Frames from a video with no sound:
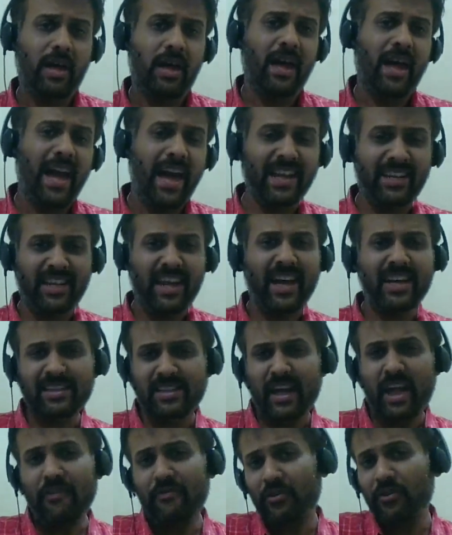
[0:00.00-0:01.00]

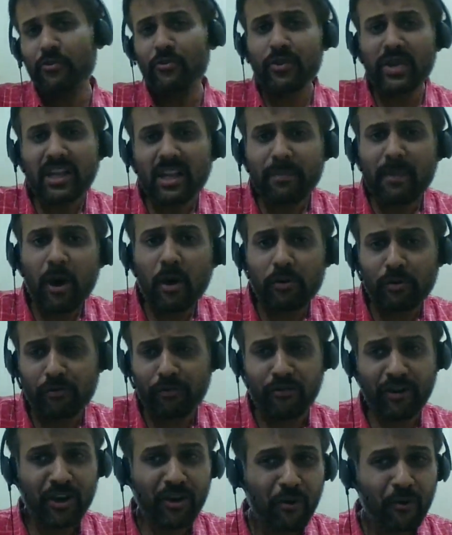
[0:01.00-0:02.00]
if you read about
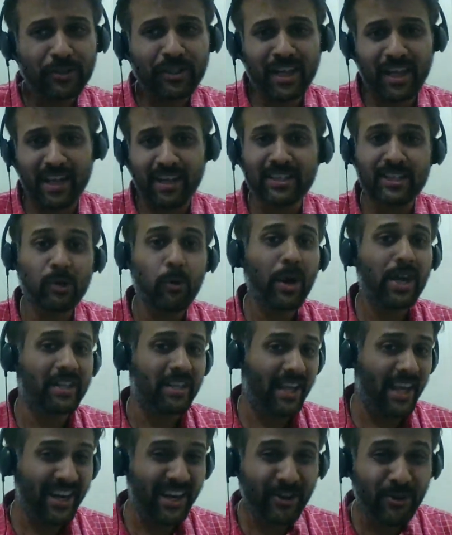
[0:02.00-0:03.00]
Fregoli, it's quite
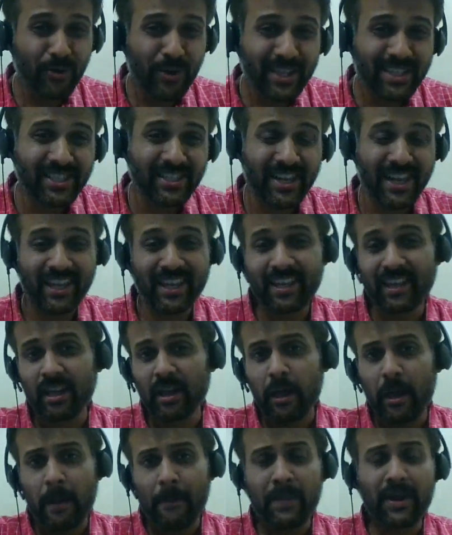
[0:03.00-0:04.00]
interesting.
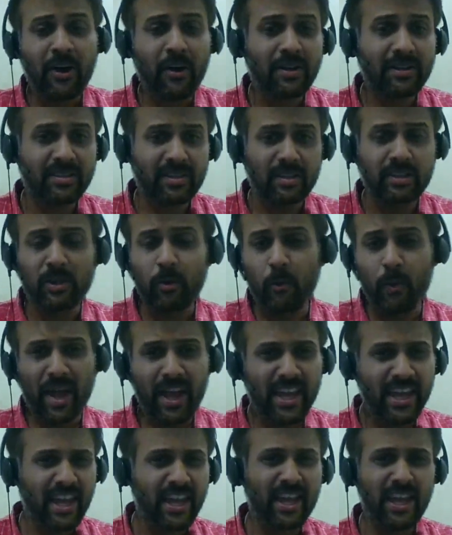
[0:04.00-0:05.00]
Because the way
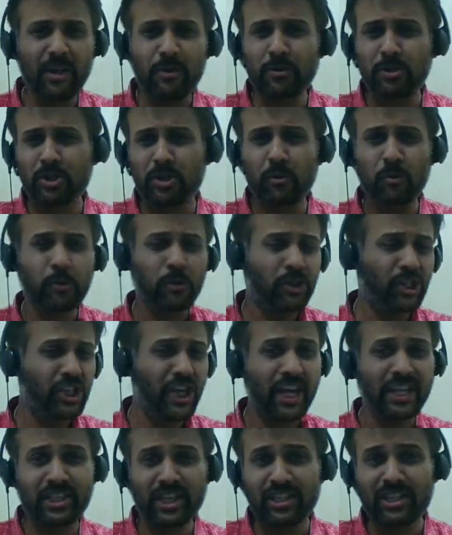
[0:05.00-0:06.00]
he used to
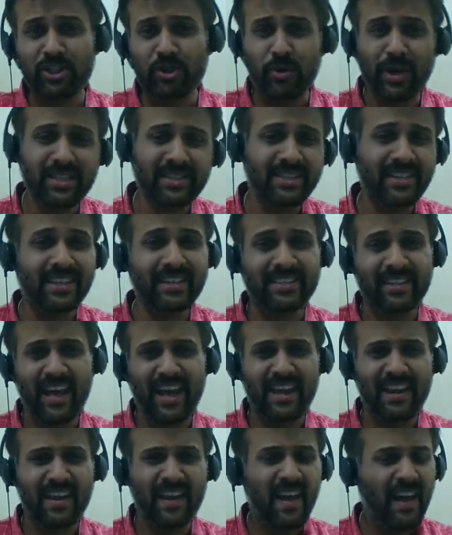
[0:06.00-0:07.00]
change his dresses,
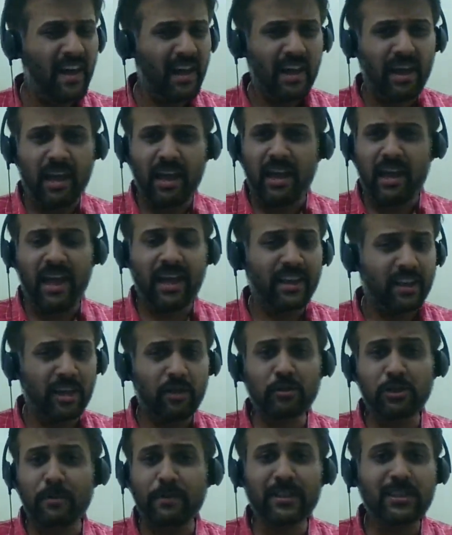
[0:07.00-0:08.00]
and it
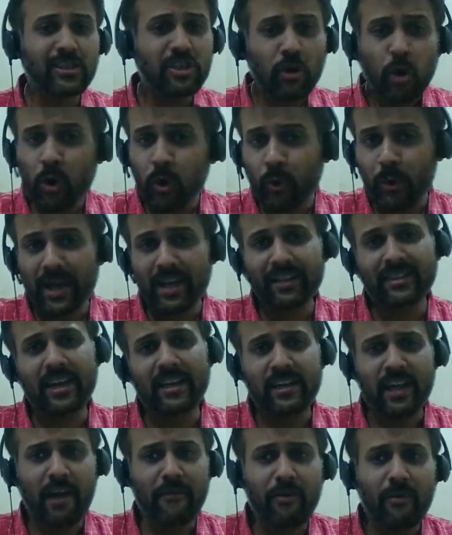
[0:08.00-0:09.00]
used to be so quick that
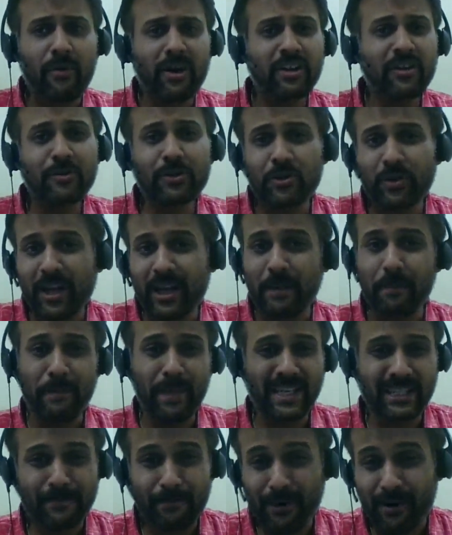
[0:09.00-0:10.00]
everyone used to get
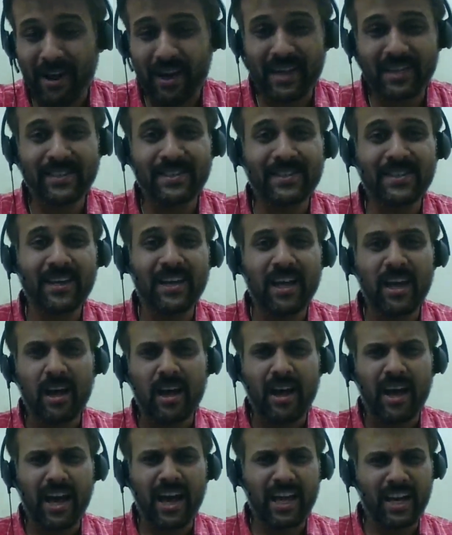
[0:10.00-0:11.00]
mesmerized.
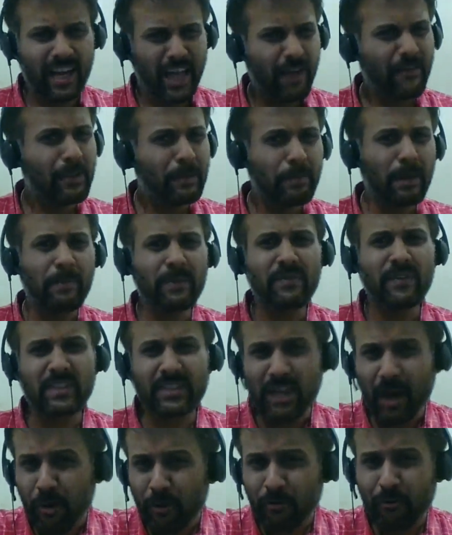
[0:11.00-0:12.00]
And even people were
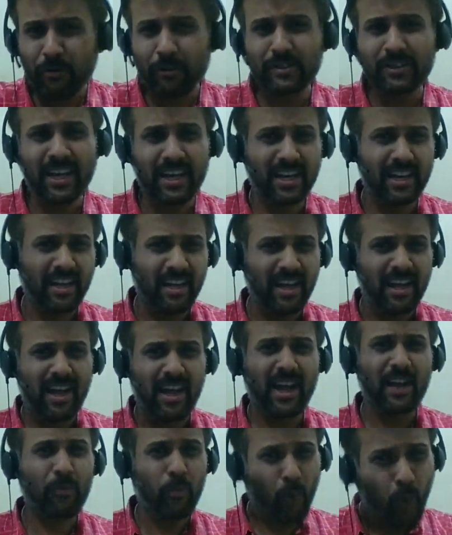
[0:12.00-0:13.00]
doubtful that
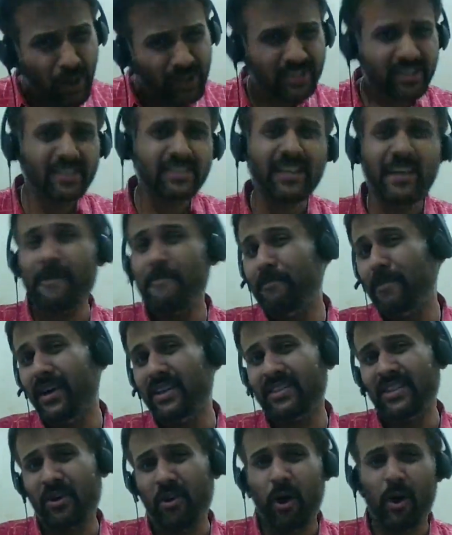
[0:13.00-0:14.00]
it was the same
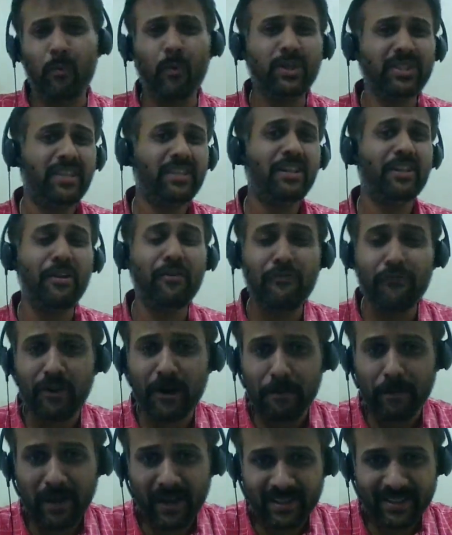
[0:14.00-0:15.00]
person or was it a different
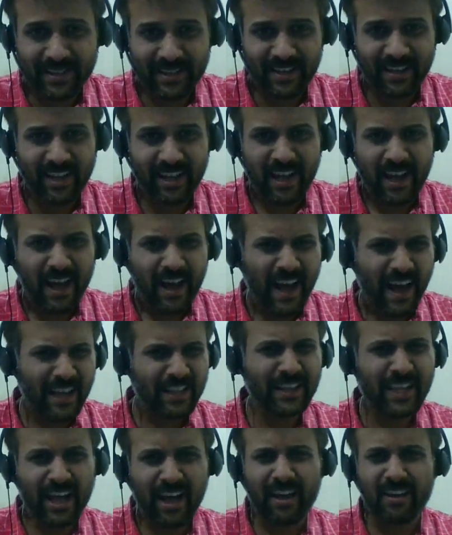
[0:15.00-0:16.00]
person. And
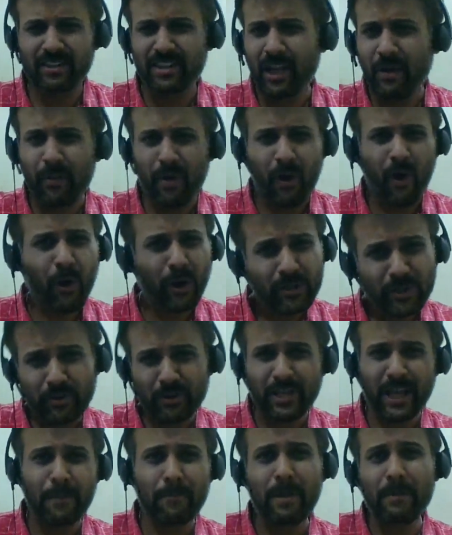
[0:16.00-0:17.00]
there were also
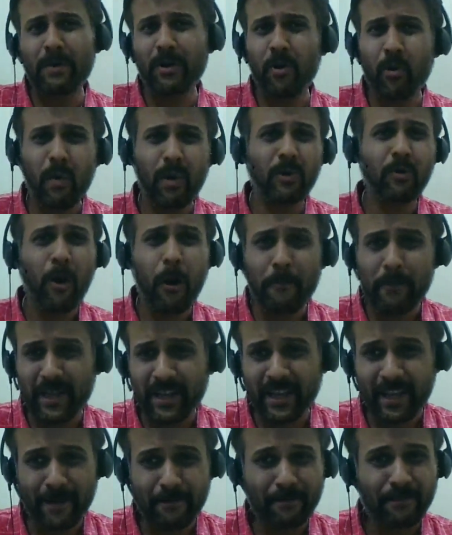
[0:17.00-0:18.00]
like people who were copying
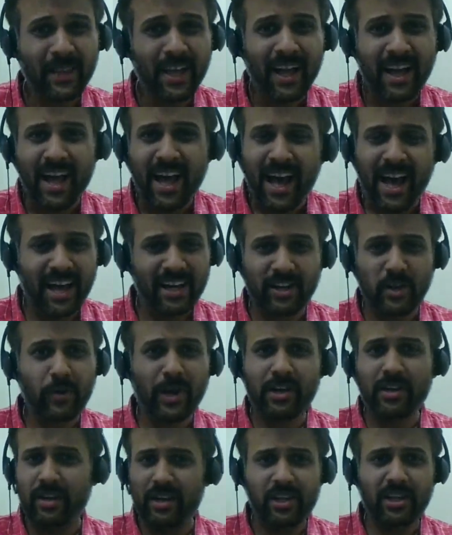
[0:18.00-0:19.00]
him. And
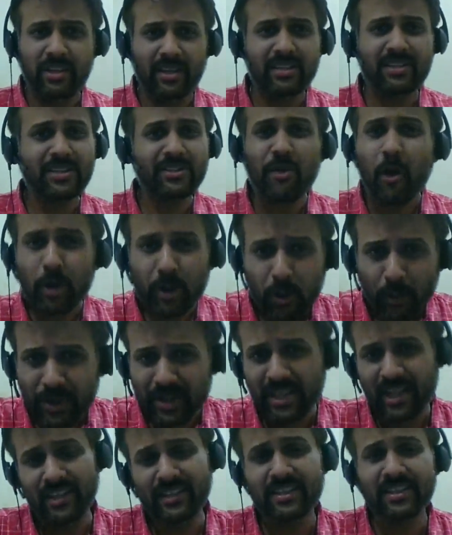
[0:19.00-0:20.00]
this is all over
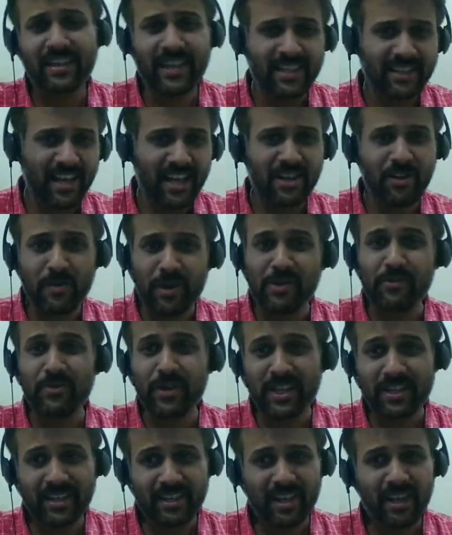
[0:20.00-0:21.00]
the internet and you can
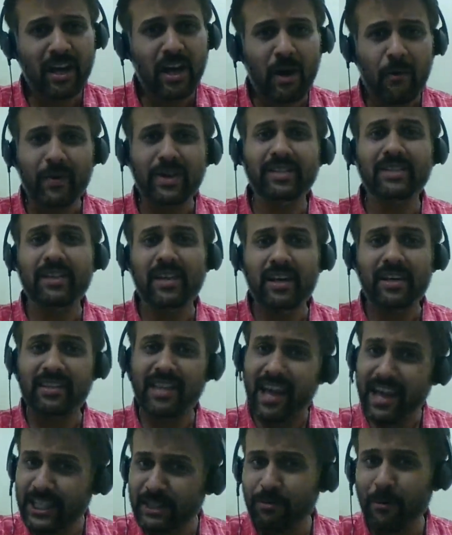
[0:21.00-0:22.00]
read it. Well,
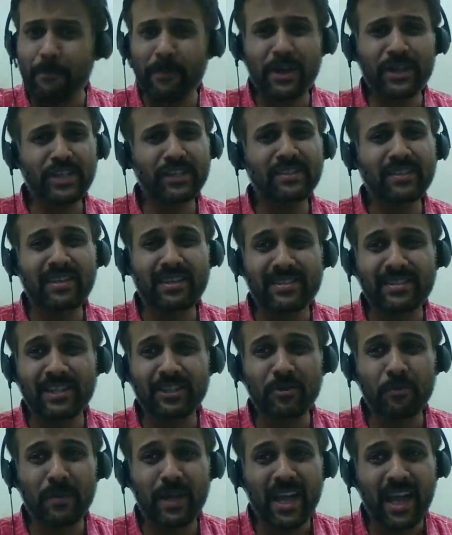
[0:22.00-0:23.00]
thanks for patiently listening to
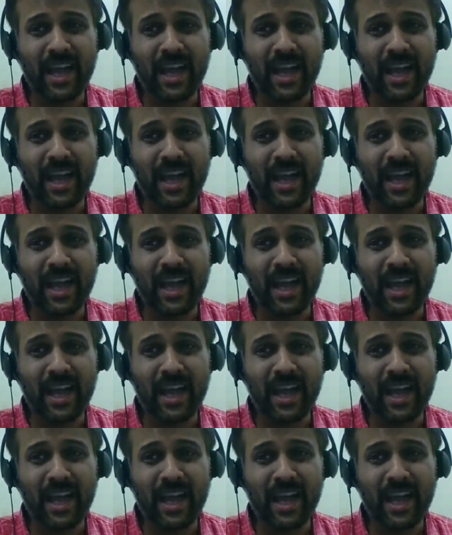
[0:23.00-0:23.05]
me and